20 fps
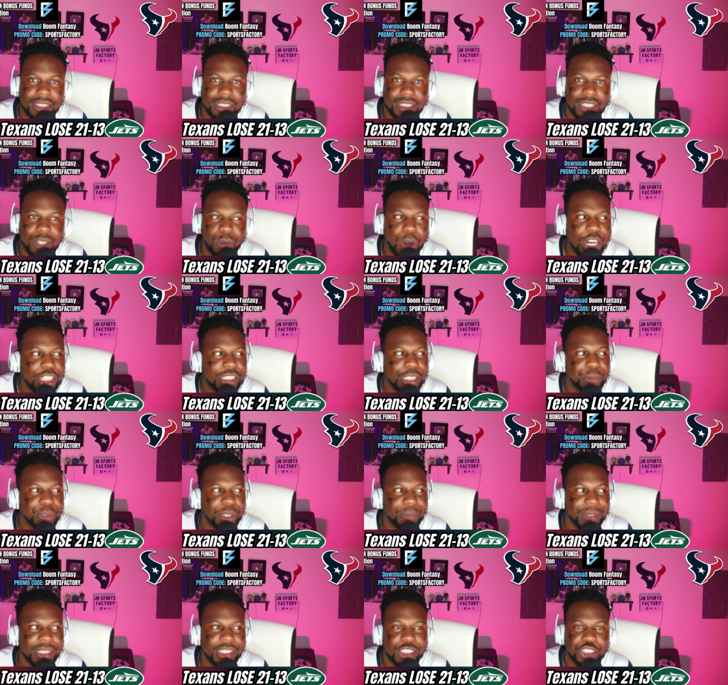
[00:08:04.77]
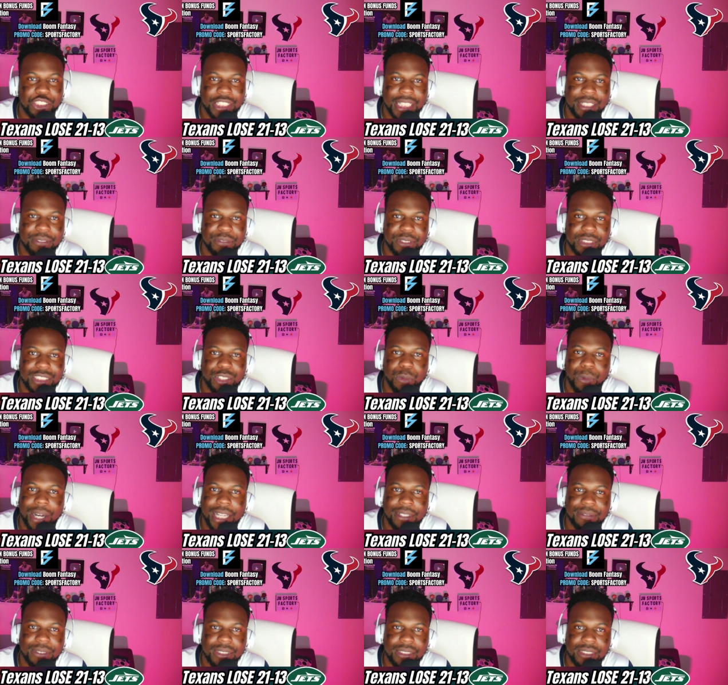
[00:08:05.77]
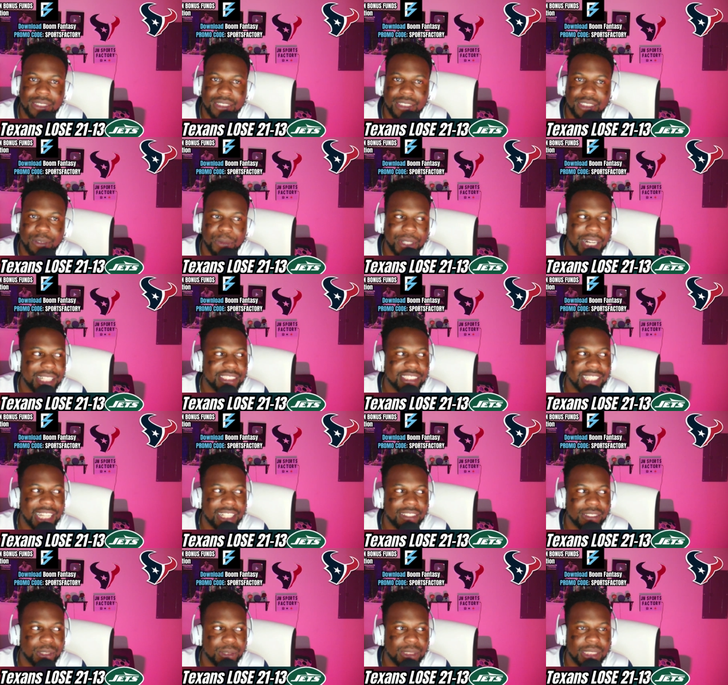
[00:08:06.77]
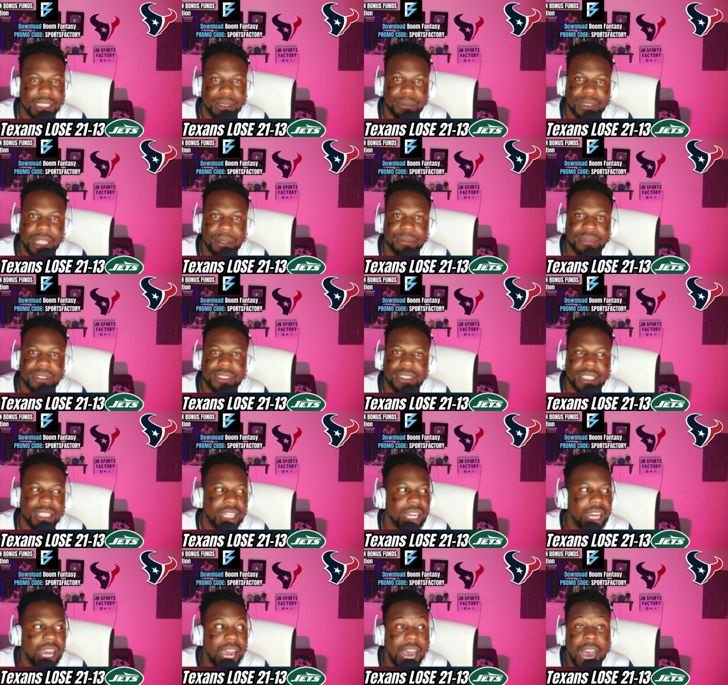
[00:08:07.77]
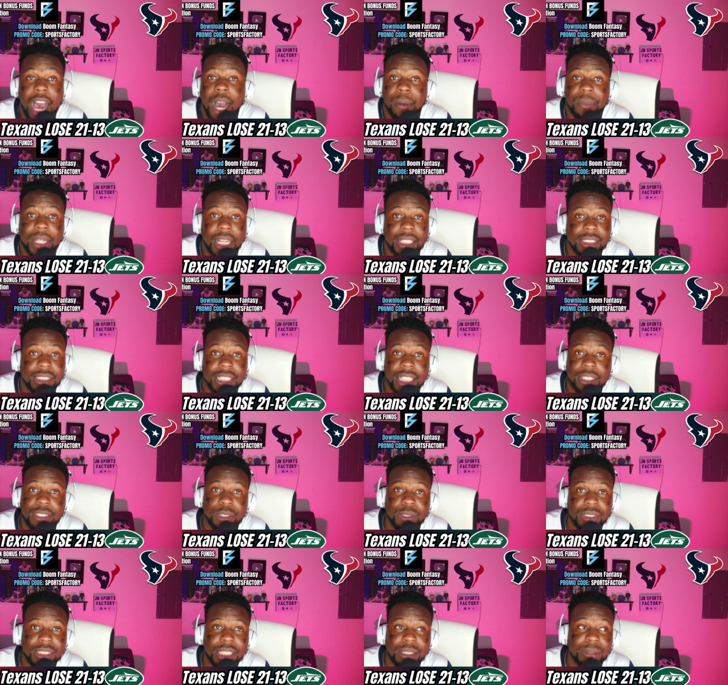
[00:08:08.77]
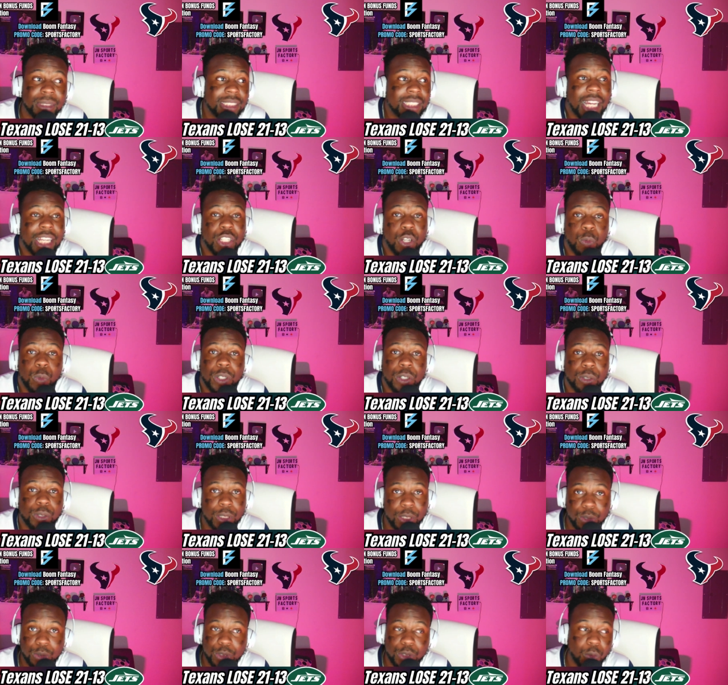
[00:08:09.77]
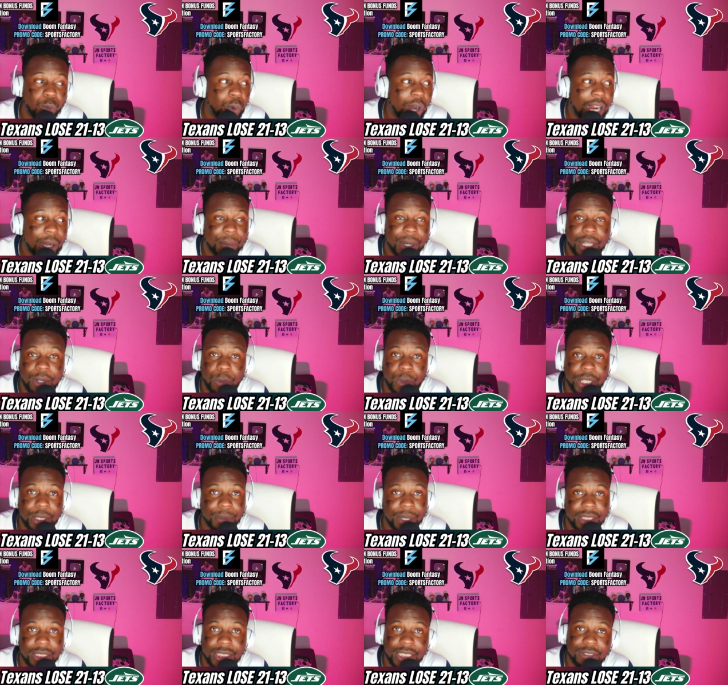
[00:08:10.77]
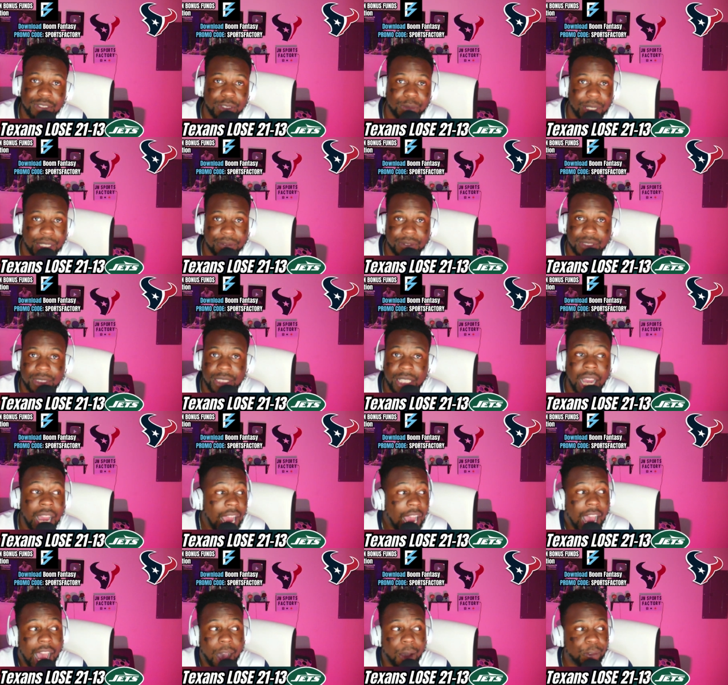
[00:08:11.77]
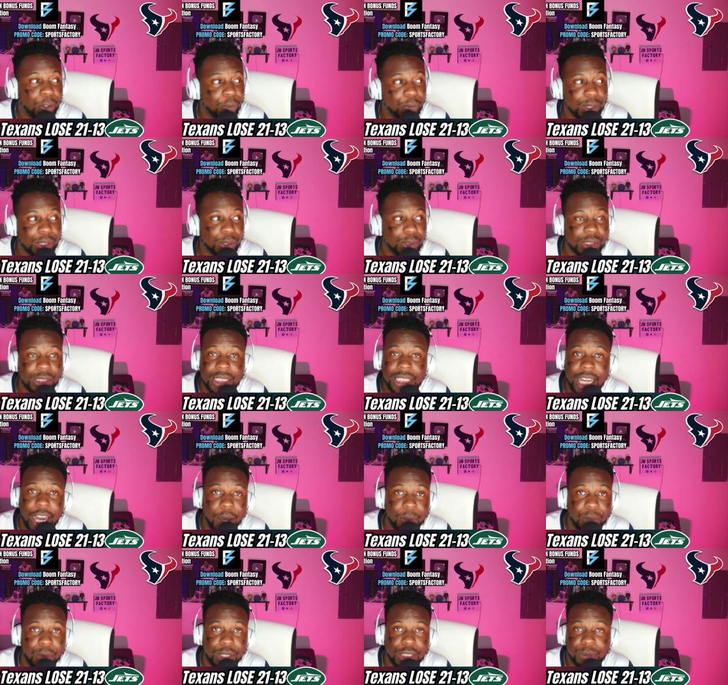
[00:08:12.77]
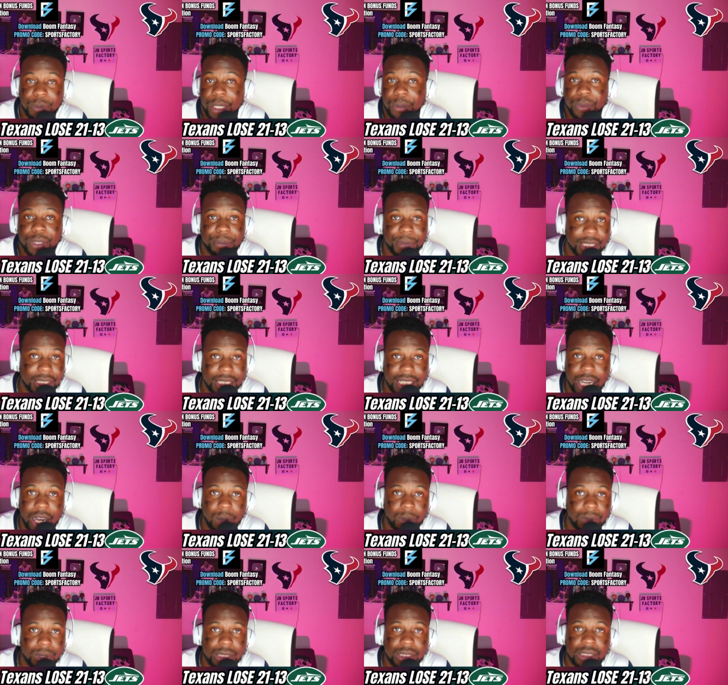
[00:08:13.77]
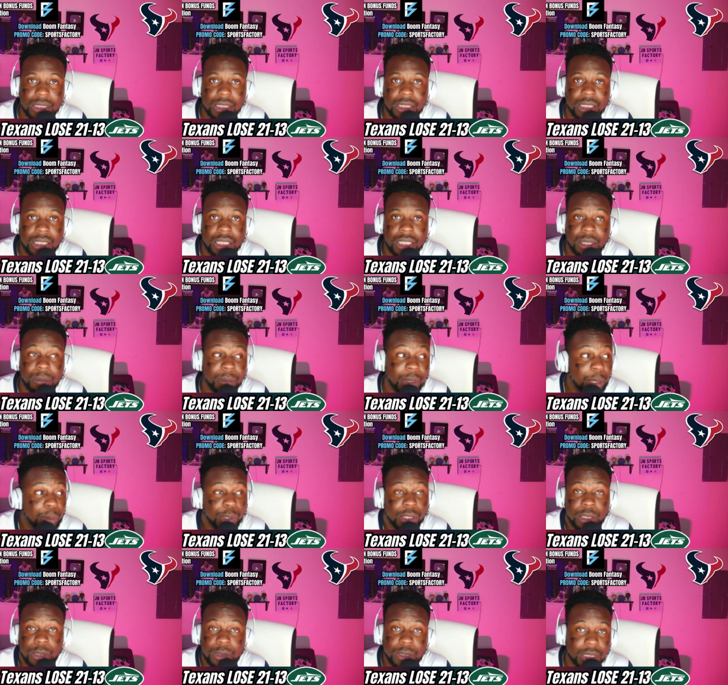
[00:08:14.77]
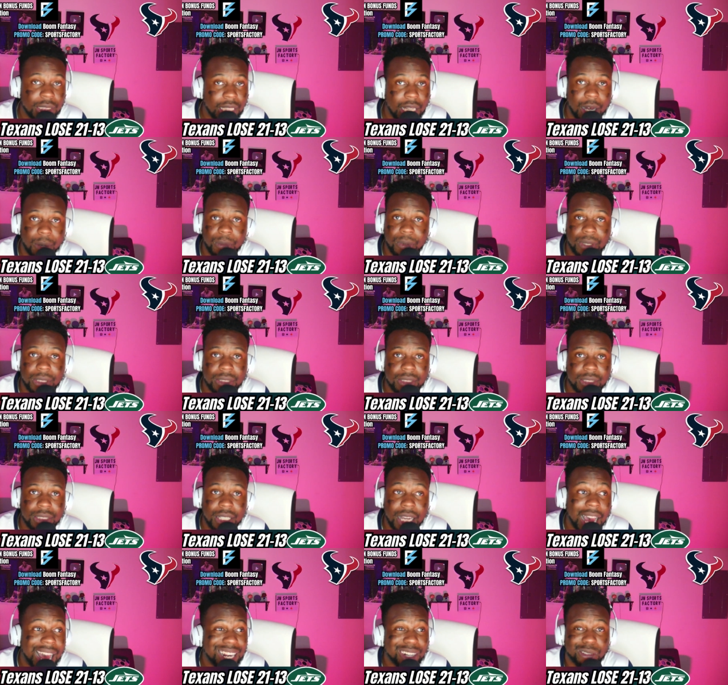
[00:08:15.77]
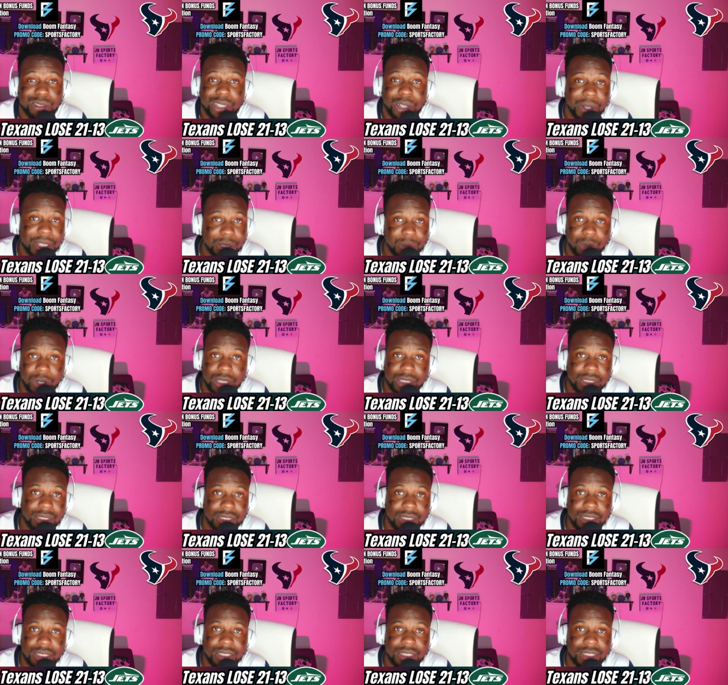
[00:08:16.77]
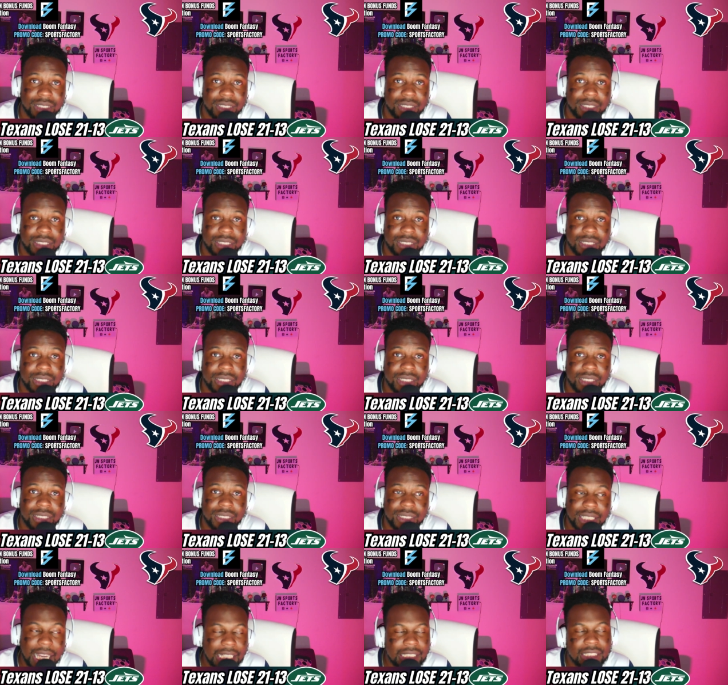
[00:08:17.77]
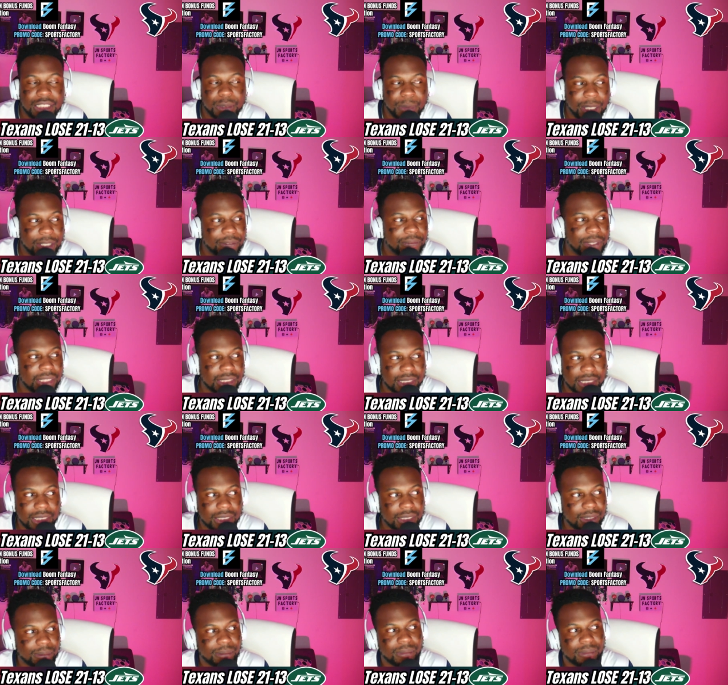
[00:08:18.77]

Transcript: Why do you think we're gonna beat the Chiefs, the Ravens? We're not scared of those teams. I'm I'm not scared of those teams because I know we're gonna lose. So why am I gonna worry about the Chiefs and Ravens? I don't know if we lose to the Cowboys. Maybe we beat the Cowboys. Maybe we lose to the Cowboys. I don't know anymore. Texans, you better fix this.